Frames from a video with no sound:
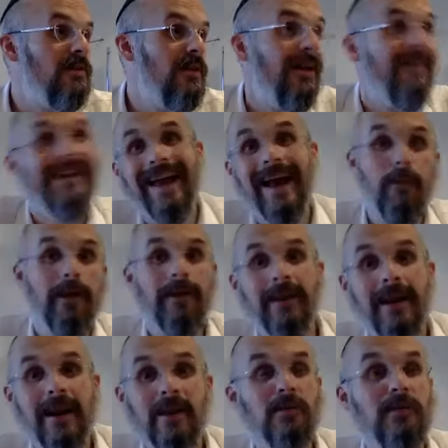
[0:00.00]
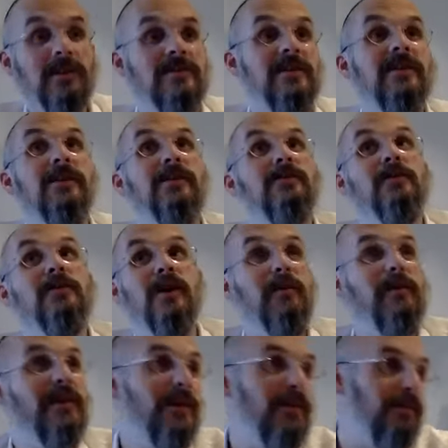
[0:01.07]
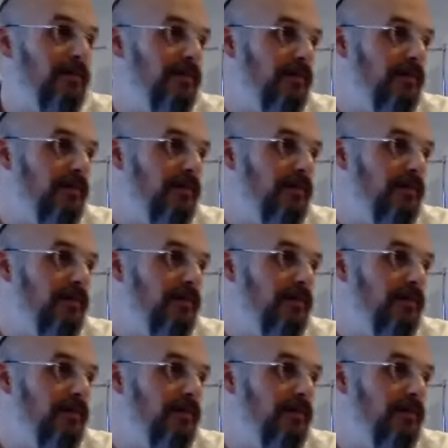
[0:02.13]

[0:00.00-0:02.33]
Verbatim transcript: And they can't wait to get out of the work so they can go do their hobby at home.